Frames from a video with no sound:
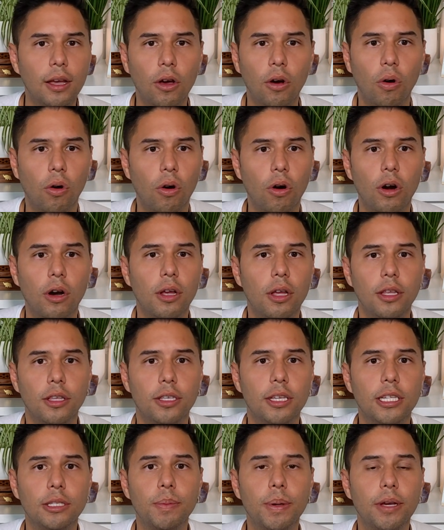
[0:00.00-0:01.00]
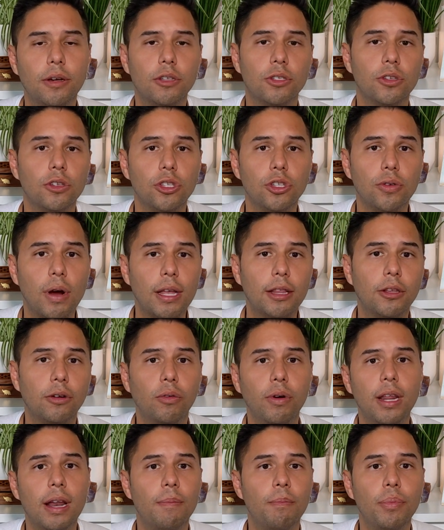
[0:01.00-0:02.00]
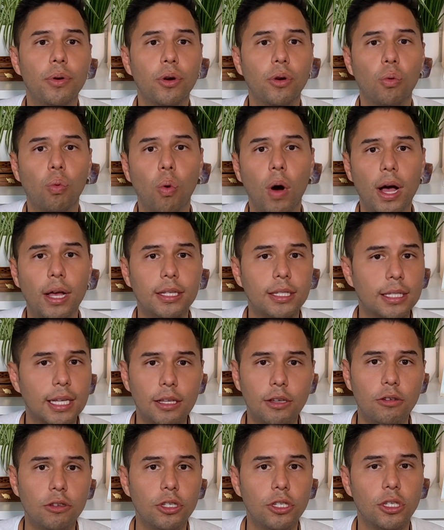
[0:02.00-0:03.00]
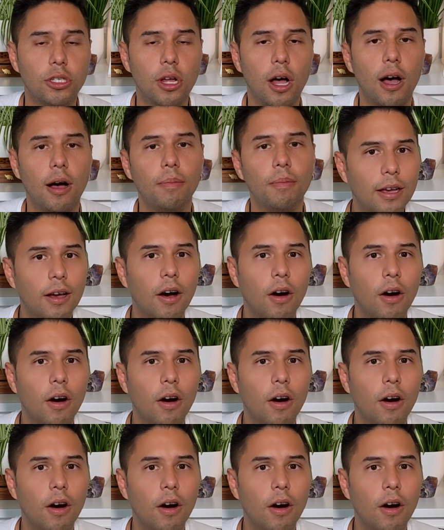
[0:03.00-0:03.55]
or just because you tried to read a book once and you stop.